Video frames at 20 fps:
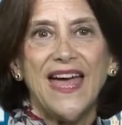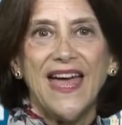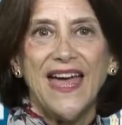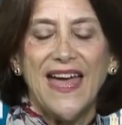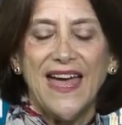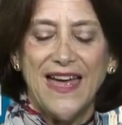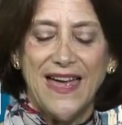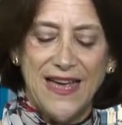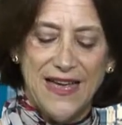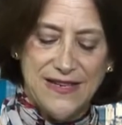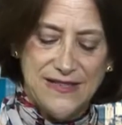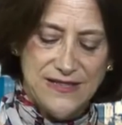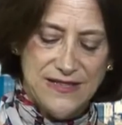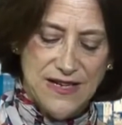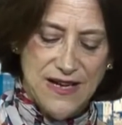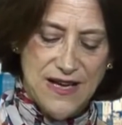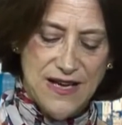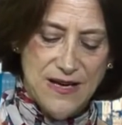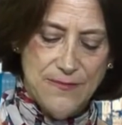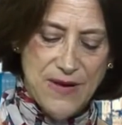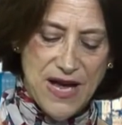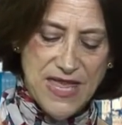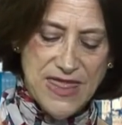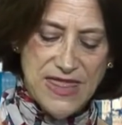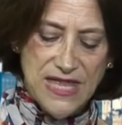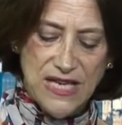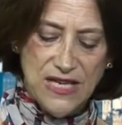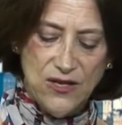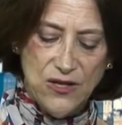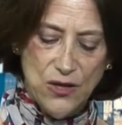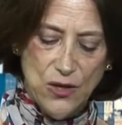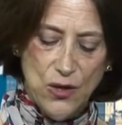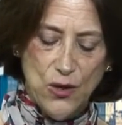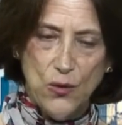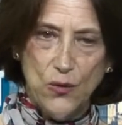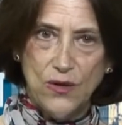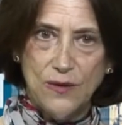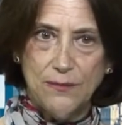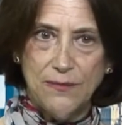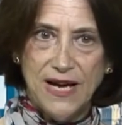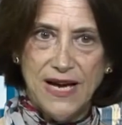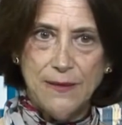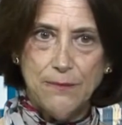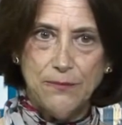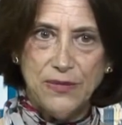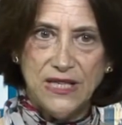And I think what might